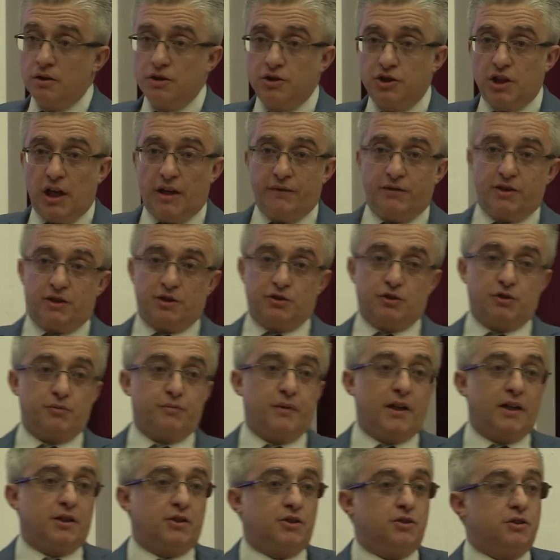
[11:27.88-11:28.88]
life
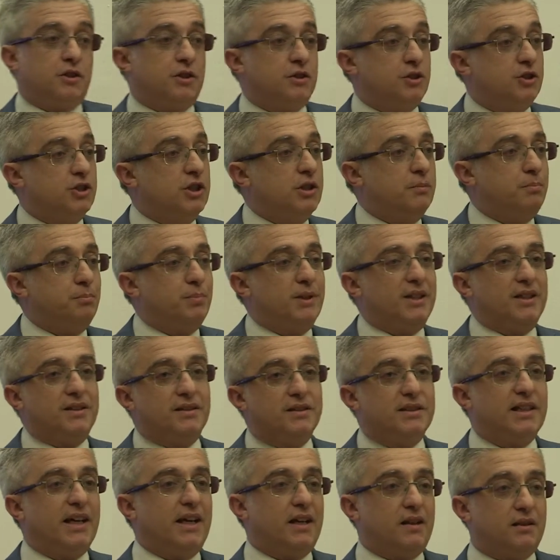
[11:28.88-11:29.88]
satisfaction and GDP,
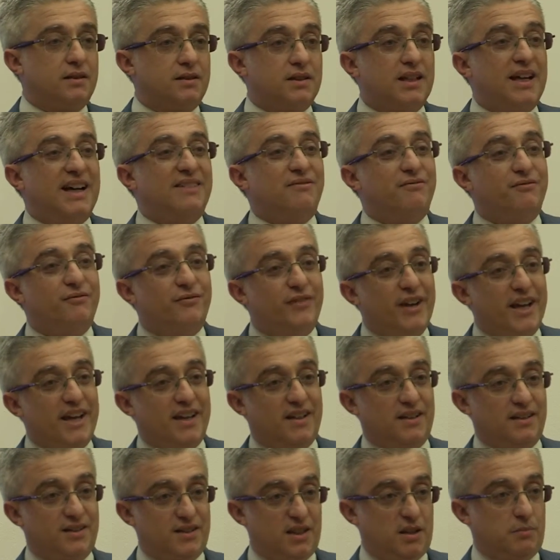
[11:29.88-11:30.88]
tells a
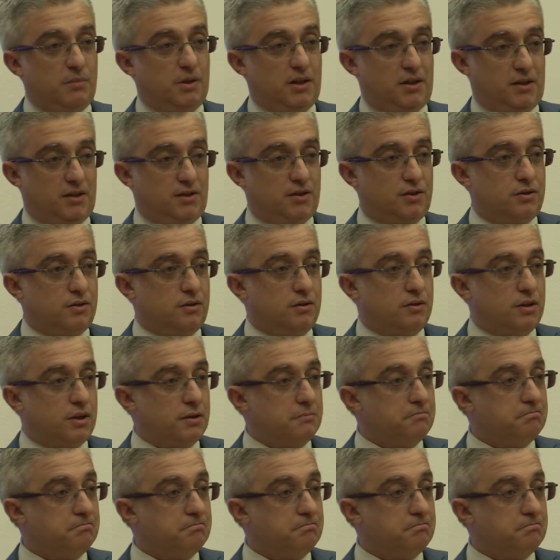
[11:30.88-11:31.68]
very similar story.